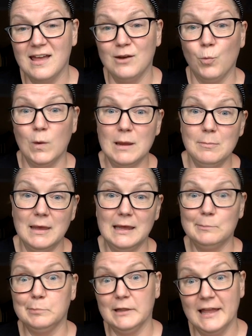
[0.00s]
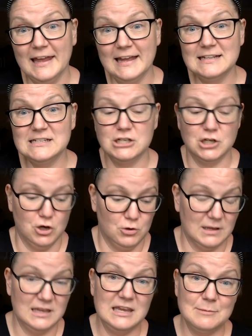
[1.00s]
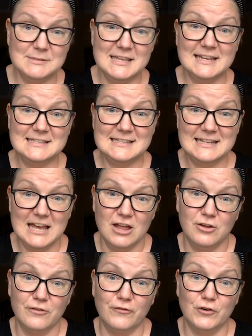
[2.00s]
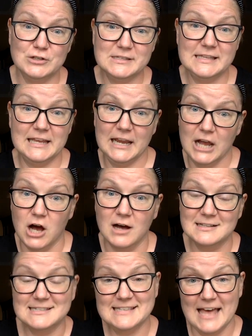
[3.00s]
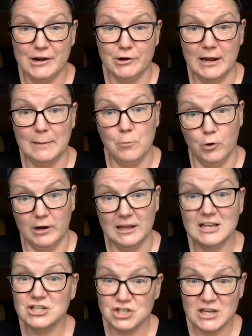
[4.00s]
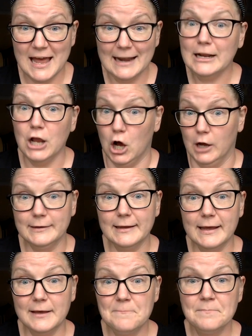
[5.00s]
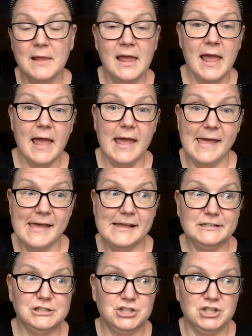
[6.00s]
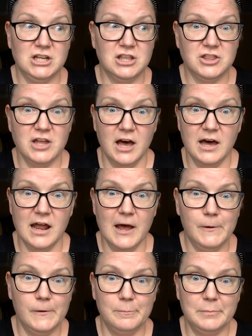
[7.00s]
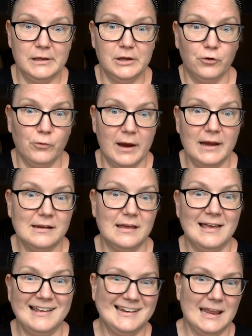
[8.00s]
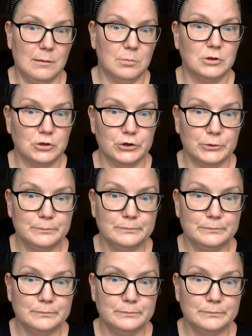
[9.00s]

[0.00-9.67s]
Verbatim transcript: and we made plans to go to keepsakes together first thing on saturday morning because she hadn't gone yet and she thought i would be a great enabler